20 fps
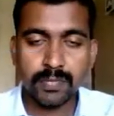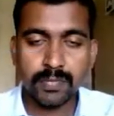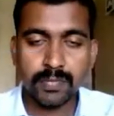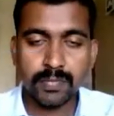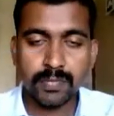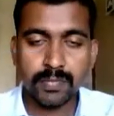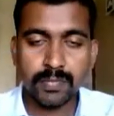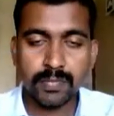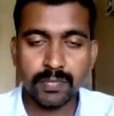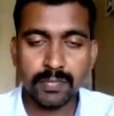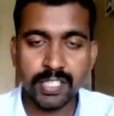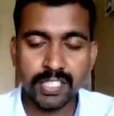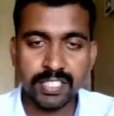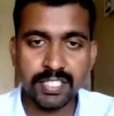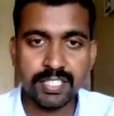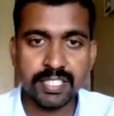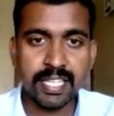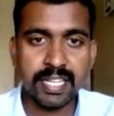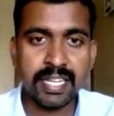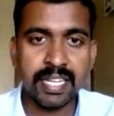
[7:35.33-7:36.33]
This is
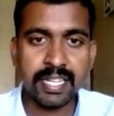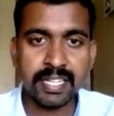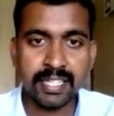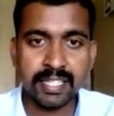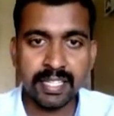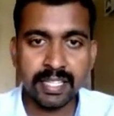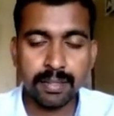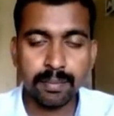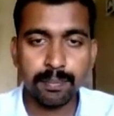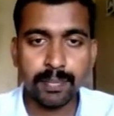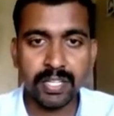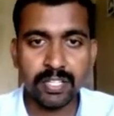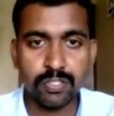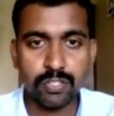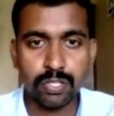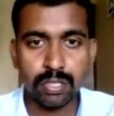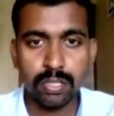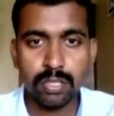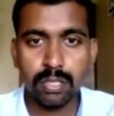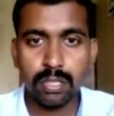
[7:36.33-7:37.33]
another
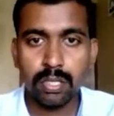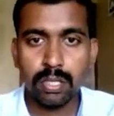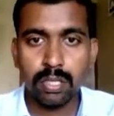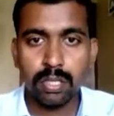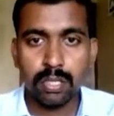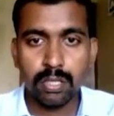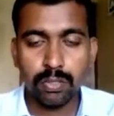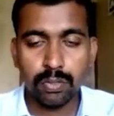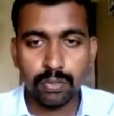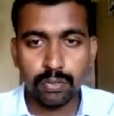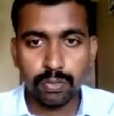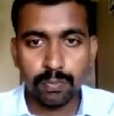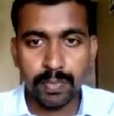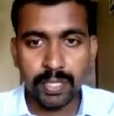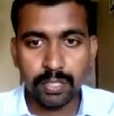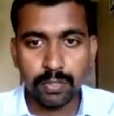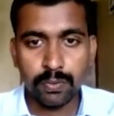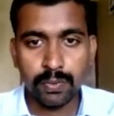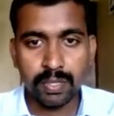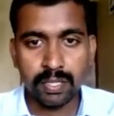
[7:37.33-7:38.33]
picture now to make
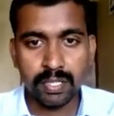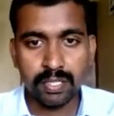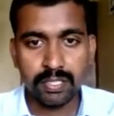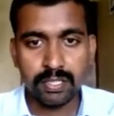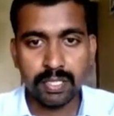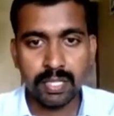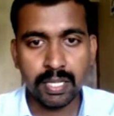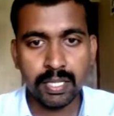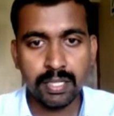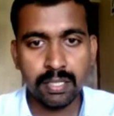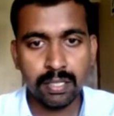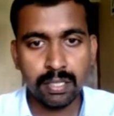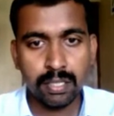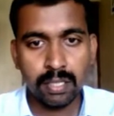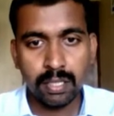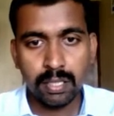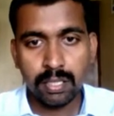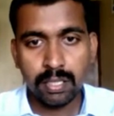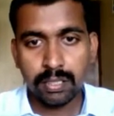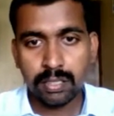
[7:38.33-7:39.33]
you understand.
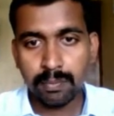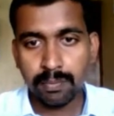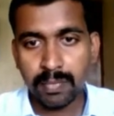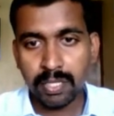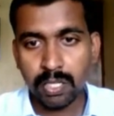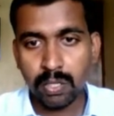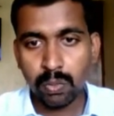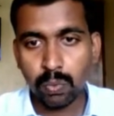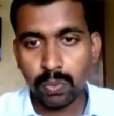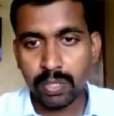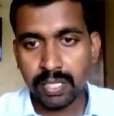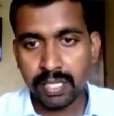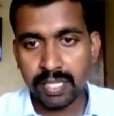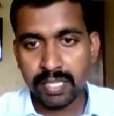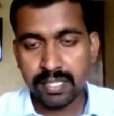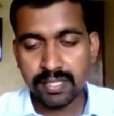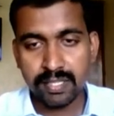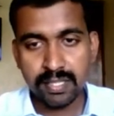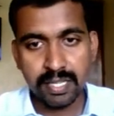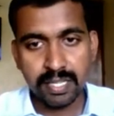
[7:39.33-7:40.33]
The middle one
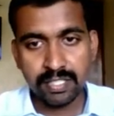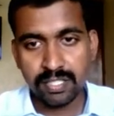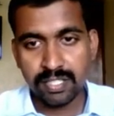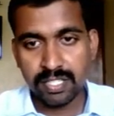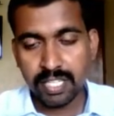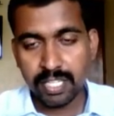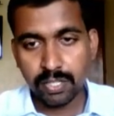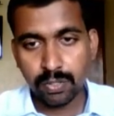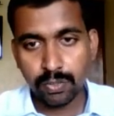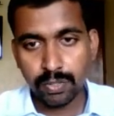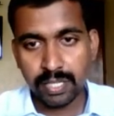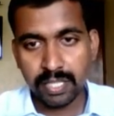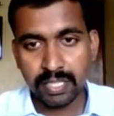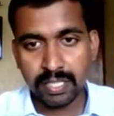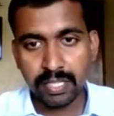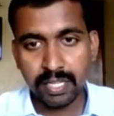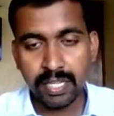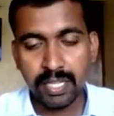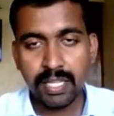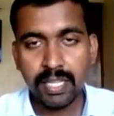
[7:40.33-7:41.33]
is at 0
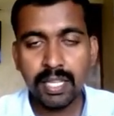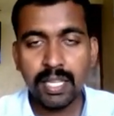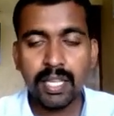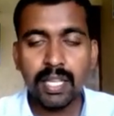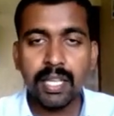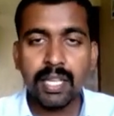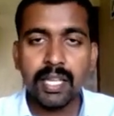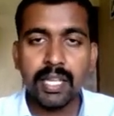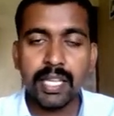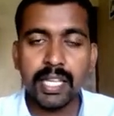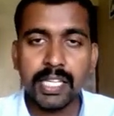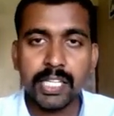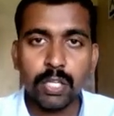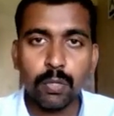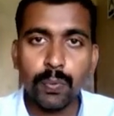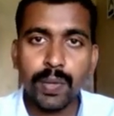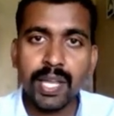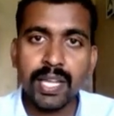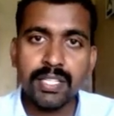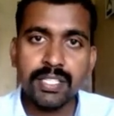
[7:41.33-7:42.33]
degree.
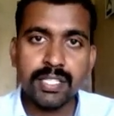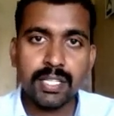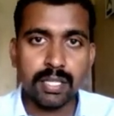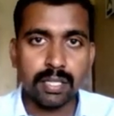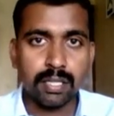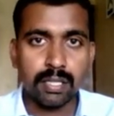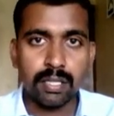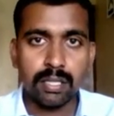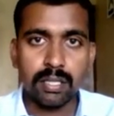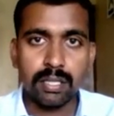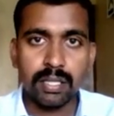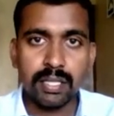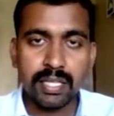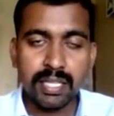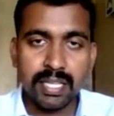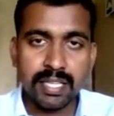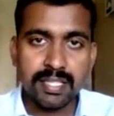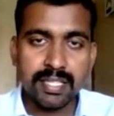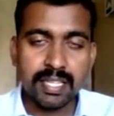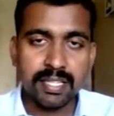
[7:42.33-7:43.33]
Equator
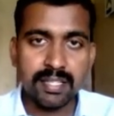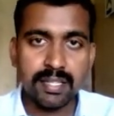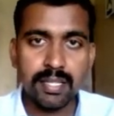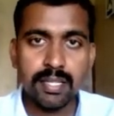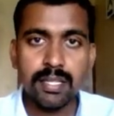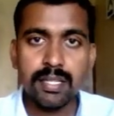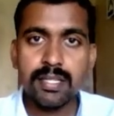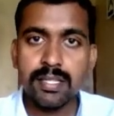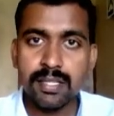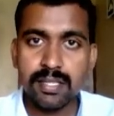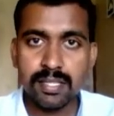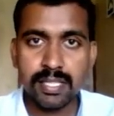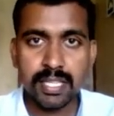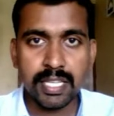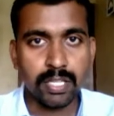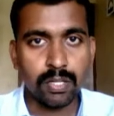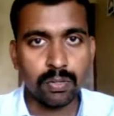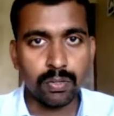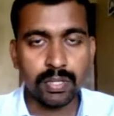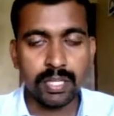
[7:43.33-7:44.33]
is at
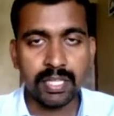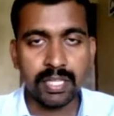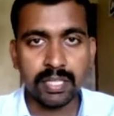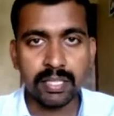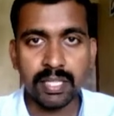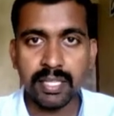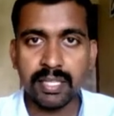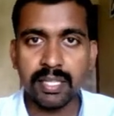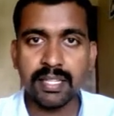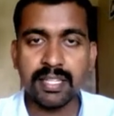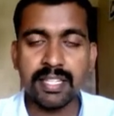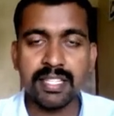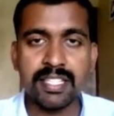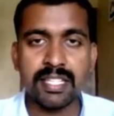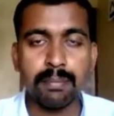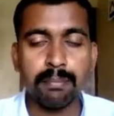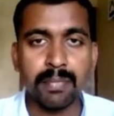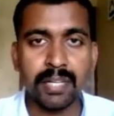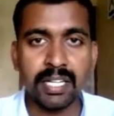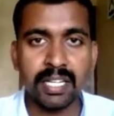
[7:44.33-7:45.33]
0 degree. It is a
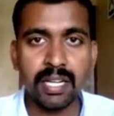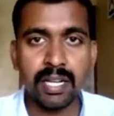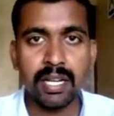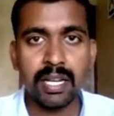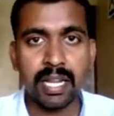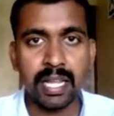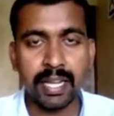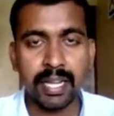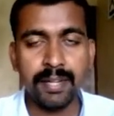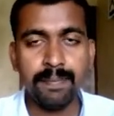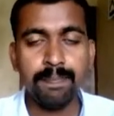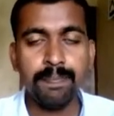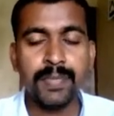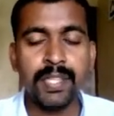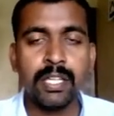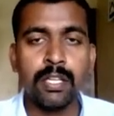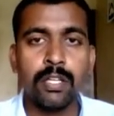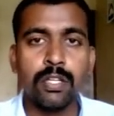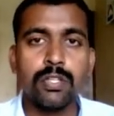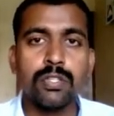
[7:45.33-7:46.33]
middle line.
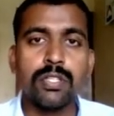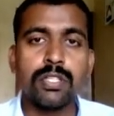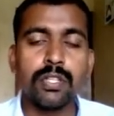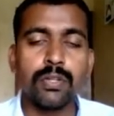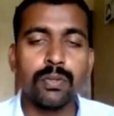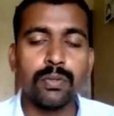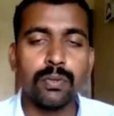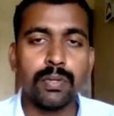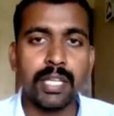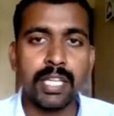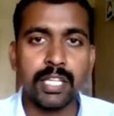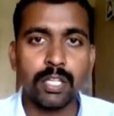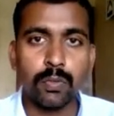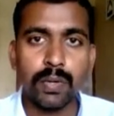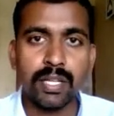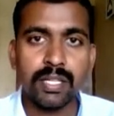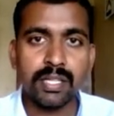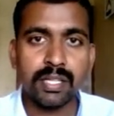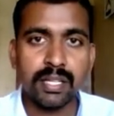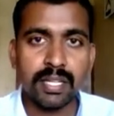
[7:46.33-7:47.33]
So
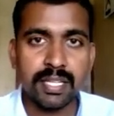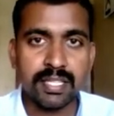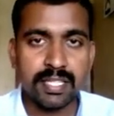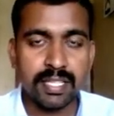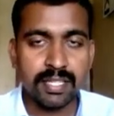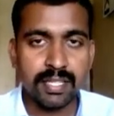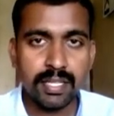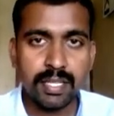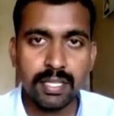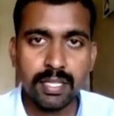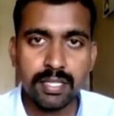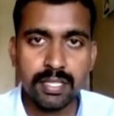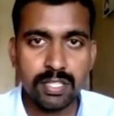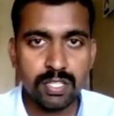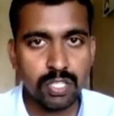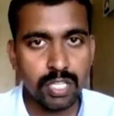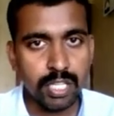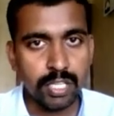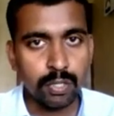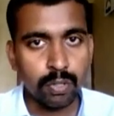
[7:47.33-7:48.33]
equator is at
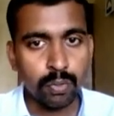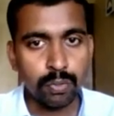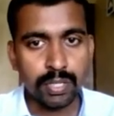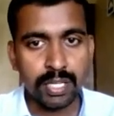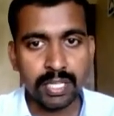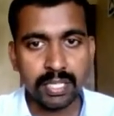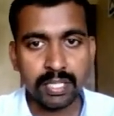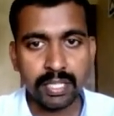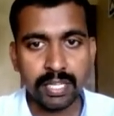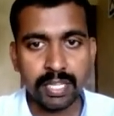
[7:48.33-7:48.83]
0 degree.